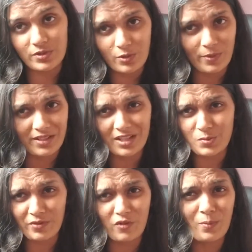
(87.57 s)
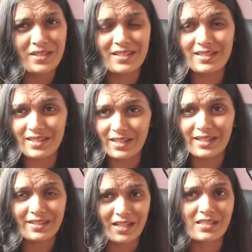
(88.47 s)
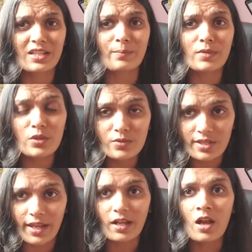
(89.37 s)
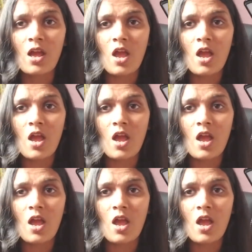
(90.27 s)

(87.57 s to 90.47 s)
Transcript: whether that's performance in singing, dancing, music,